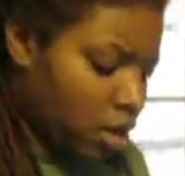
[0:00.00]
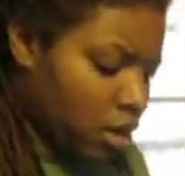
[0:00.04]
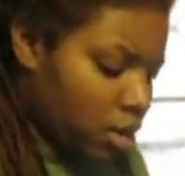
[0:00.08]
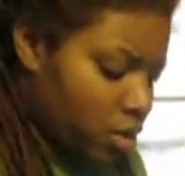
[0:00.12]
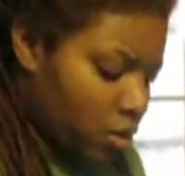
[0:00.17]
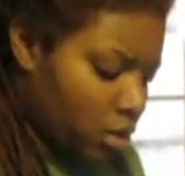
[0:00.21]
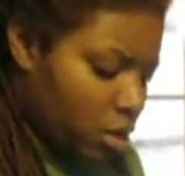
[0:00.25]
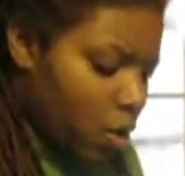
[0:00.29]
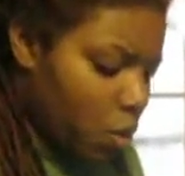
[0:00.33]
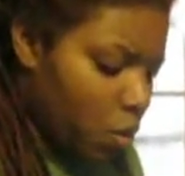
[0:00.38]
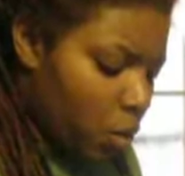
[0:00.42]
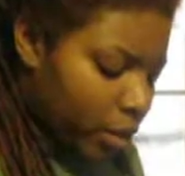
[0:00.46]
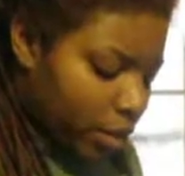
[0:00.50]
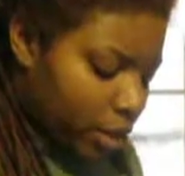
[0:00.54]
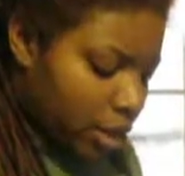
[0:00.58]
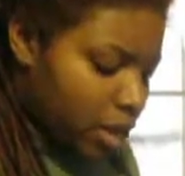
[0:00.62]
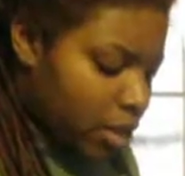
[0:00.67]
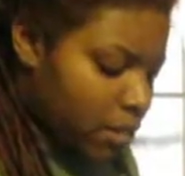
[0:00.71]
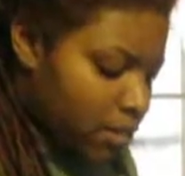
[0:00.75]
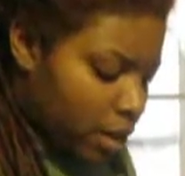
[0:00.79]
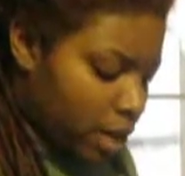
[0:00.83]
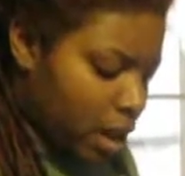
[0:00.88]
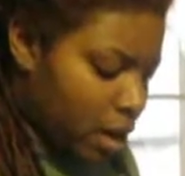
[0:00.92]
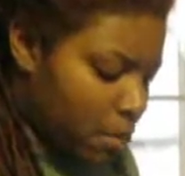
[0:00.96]
you don't want this
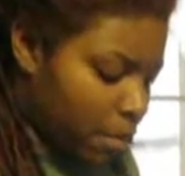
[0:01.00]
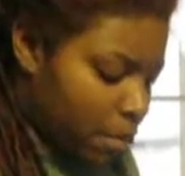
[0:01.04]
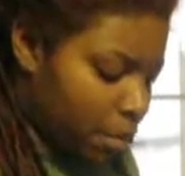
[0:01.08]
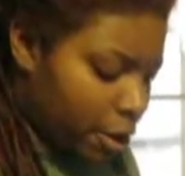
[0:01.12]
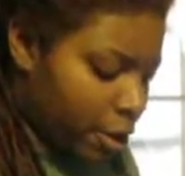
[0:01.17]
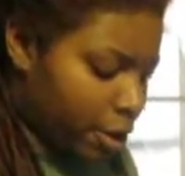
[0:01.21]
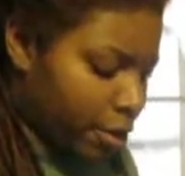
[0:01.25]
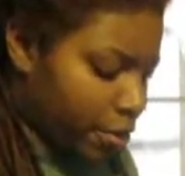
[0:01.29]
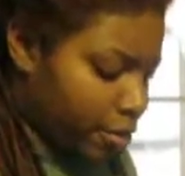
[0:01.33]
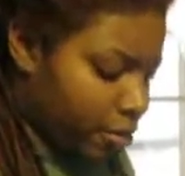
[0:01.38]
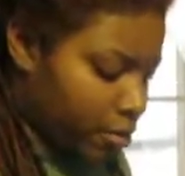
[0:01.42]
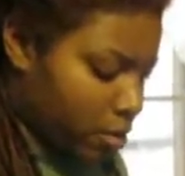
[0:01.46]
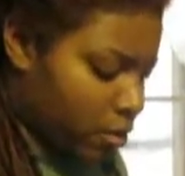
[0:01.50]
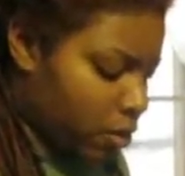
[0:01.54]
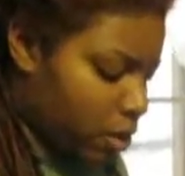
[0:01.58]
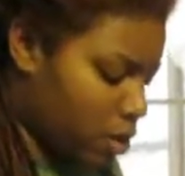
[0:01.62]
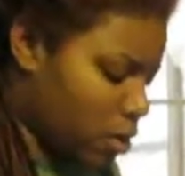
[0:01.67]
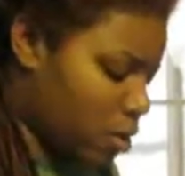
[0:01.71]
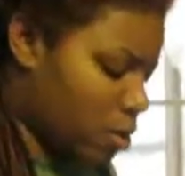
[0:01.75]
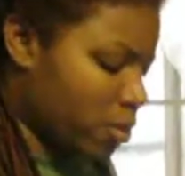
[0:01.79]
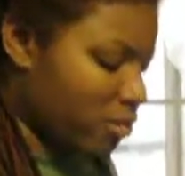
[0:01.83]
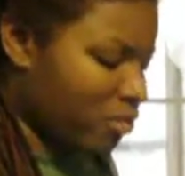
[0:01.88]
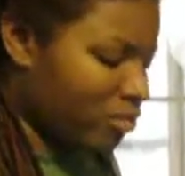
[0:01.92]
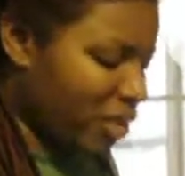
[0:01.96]
to become burnt.
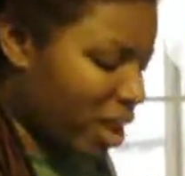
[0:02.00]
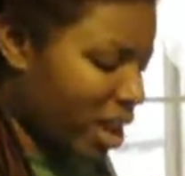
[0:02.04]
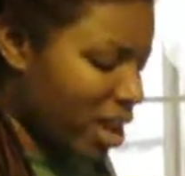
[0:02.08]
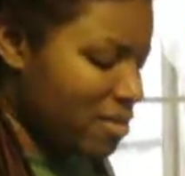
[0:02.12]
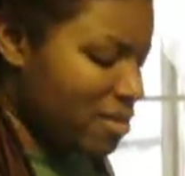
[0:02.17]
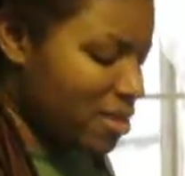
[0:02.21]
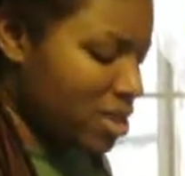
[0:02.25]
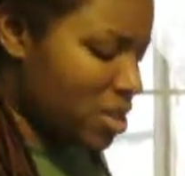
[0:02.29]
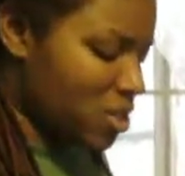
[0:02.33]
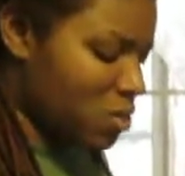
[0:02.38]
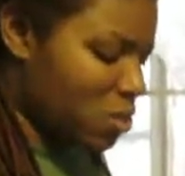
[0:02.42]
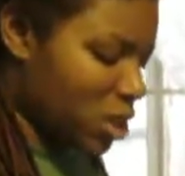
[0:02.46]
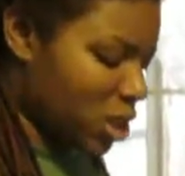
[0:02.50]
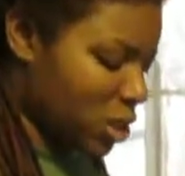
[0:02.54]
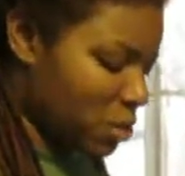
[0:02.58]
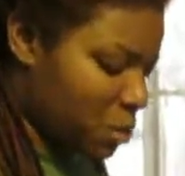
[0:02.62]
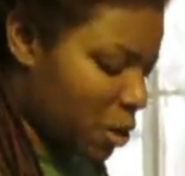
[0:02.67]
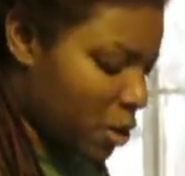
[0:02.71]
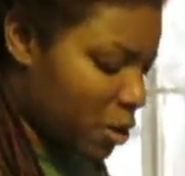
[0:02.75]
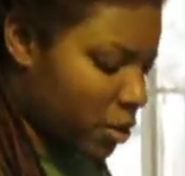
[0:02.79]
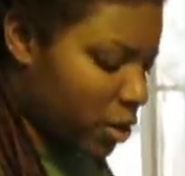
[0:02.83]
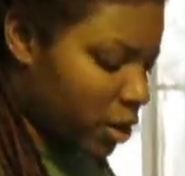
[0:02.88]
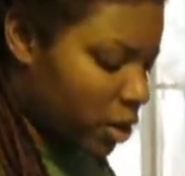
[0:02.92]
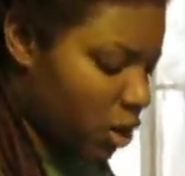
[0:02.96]
Well, not even so much
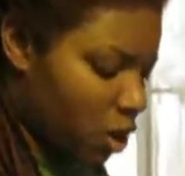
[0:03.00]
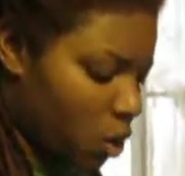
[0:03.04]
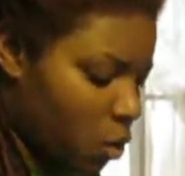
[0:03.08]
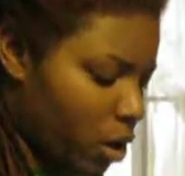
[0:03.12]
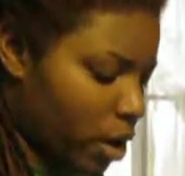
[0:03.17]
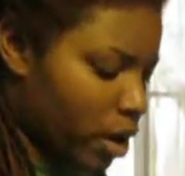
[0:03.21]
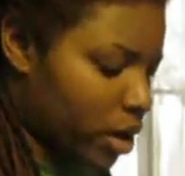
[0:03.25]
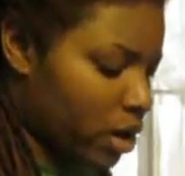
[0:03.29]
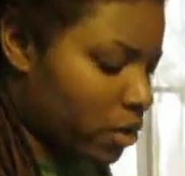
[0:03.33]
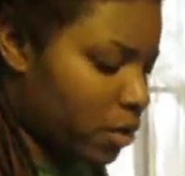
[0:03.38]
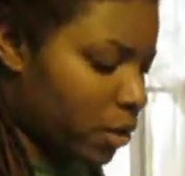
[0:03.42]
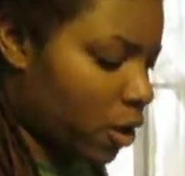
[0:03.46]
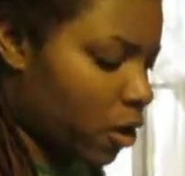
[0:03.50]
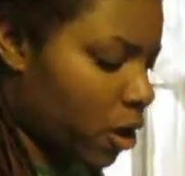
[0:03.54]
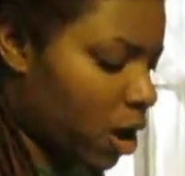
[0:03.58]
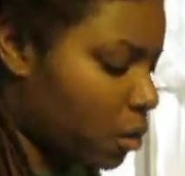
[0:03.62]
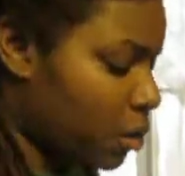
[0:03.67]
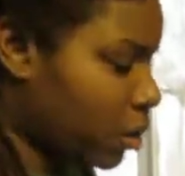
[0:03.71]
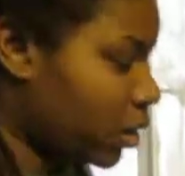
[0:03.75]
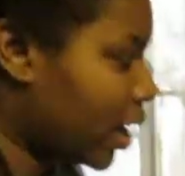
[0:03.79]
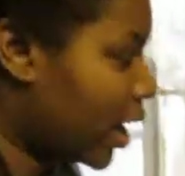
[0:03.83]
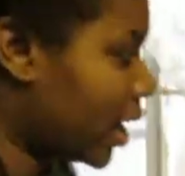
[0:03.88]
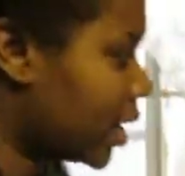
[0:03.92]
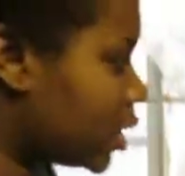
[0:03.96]
burnt, you don't want it to
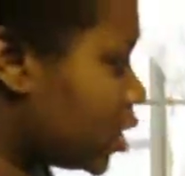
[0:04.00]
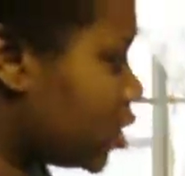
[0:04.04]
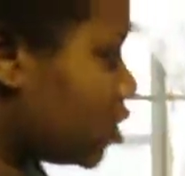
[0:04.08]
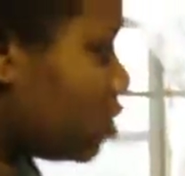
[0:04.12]
caramelize